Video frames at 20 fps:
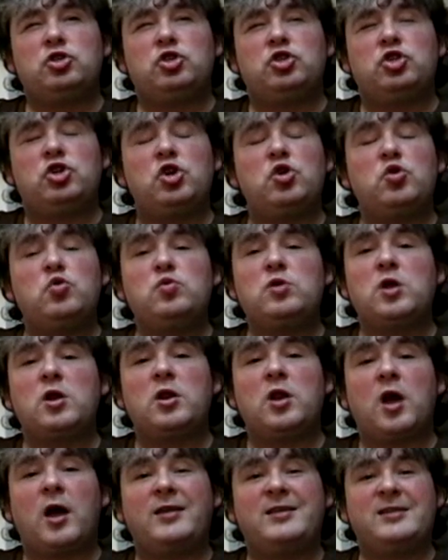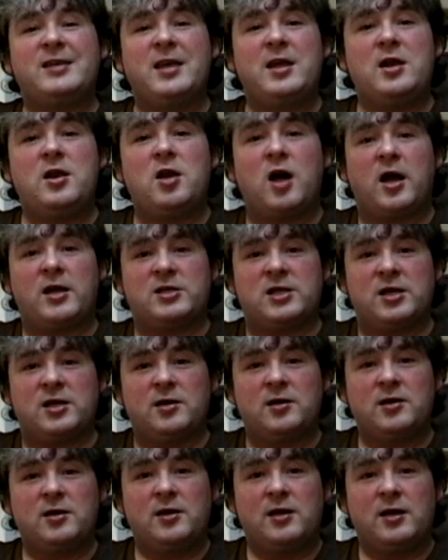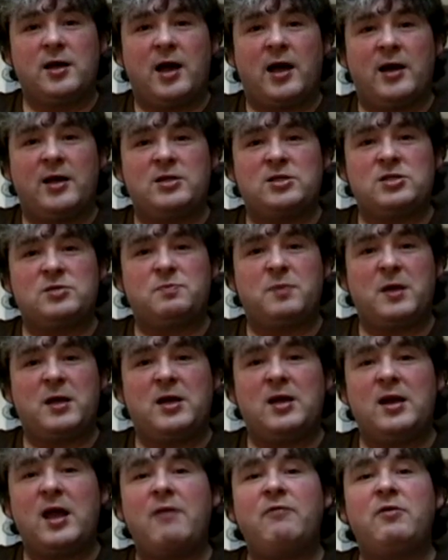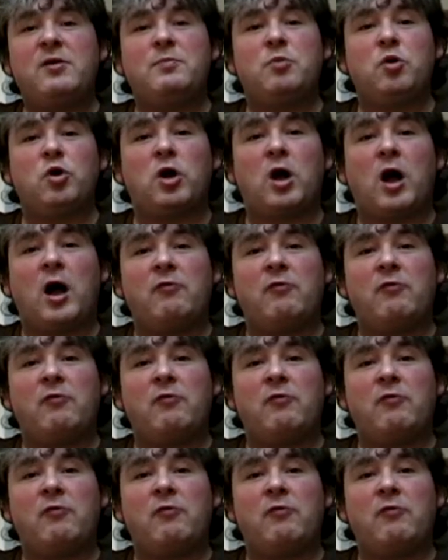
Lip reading: June 1990, and it's been in every book